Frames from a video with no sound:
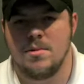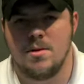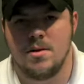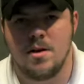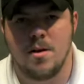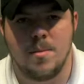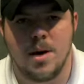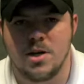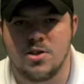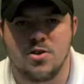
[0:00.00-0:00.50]

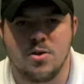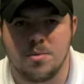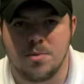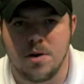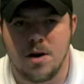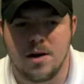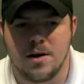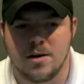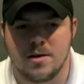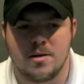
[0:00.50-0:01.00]
Camacho
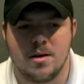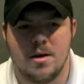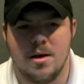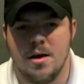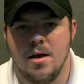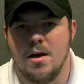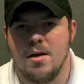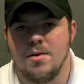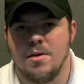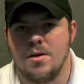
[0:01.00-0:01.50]
product
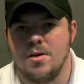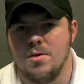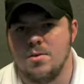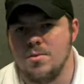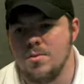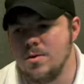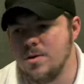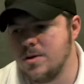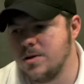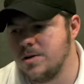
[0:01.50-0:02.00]
that you
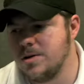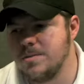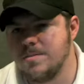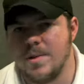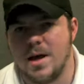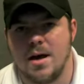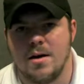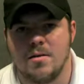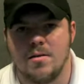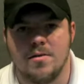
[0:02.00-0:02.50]
would
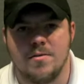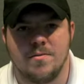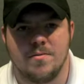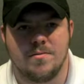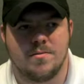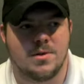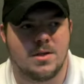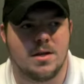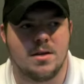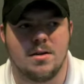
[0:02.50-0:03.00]
out
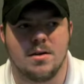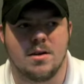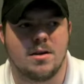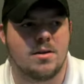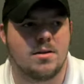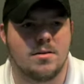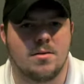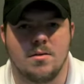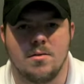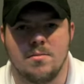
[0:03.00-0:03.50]
of, say,
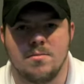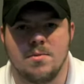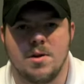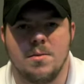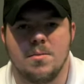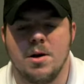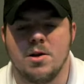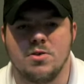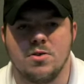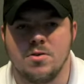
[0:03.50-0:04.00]
the, the
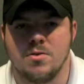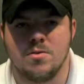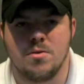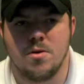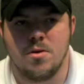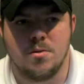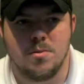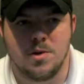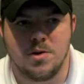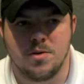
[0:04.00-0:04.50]
Camacho
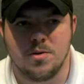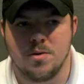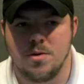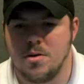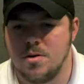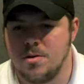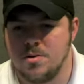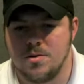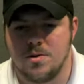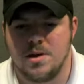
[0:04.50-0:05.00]
Corojo
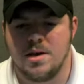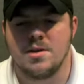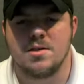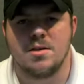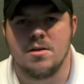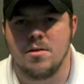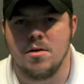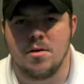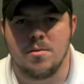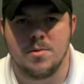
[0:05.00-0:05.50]
Maduro or the
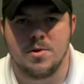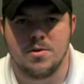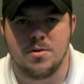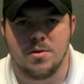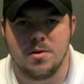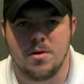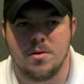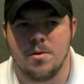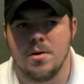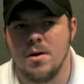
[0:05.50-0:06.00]
SLR
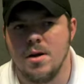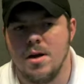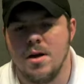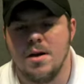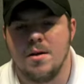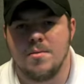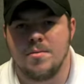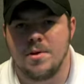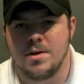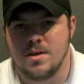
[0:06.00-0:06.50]
Maduro,
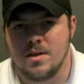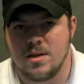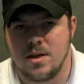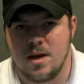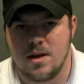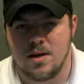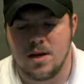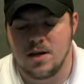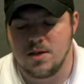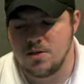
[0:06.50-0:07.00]
things of
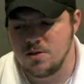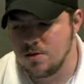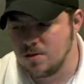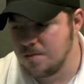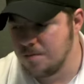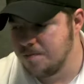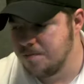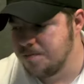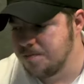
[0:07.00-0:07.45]
that nature.